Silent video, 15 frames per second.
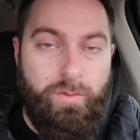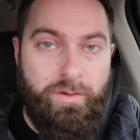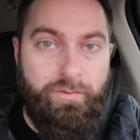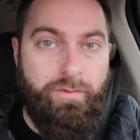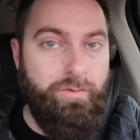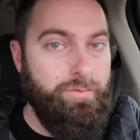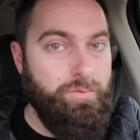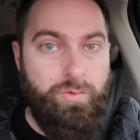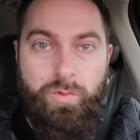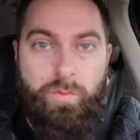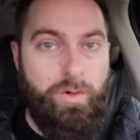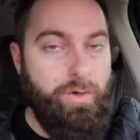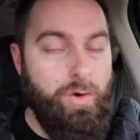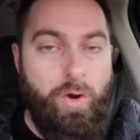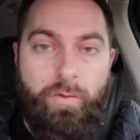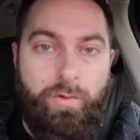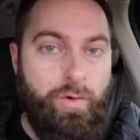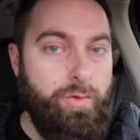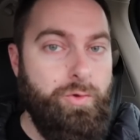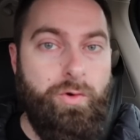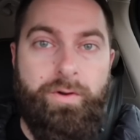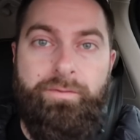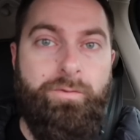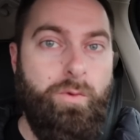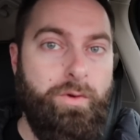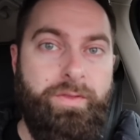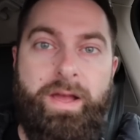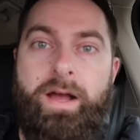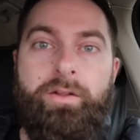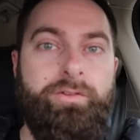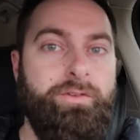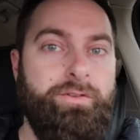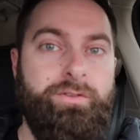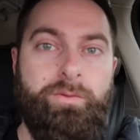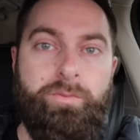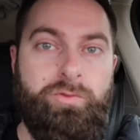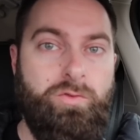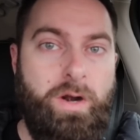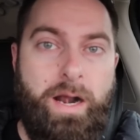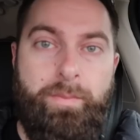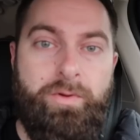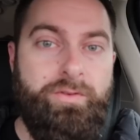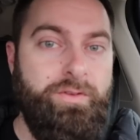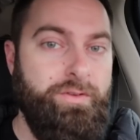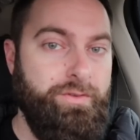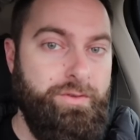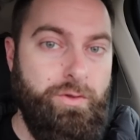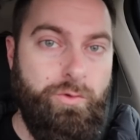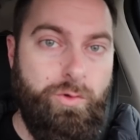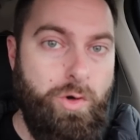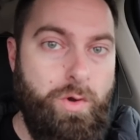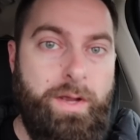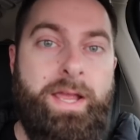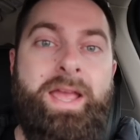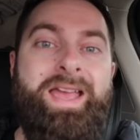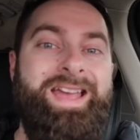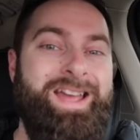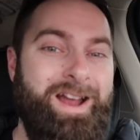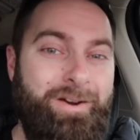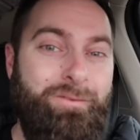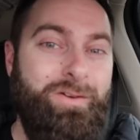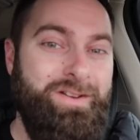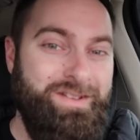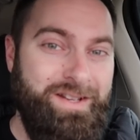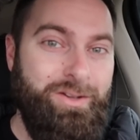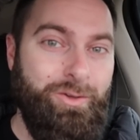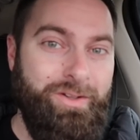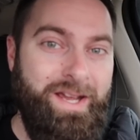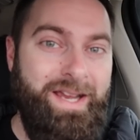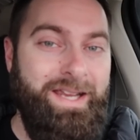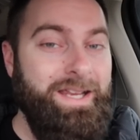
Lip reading: We're over 34,000 subscribers and still growing every single day,